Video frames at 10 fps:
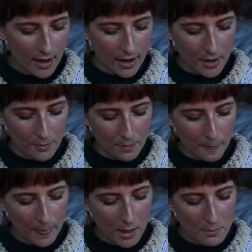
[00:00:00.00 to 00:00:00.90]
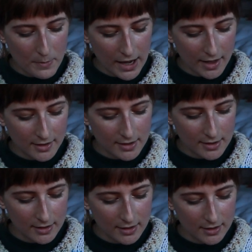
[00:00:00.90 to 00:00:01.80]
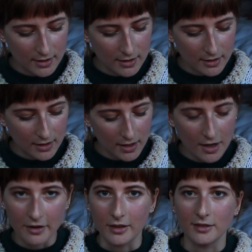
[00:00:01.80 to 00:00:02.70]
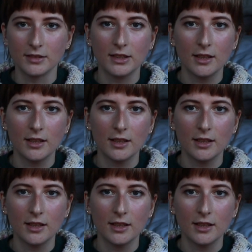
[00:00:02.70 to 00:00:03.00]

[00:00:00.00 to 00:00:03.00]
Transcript: But yeah,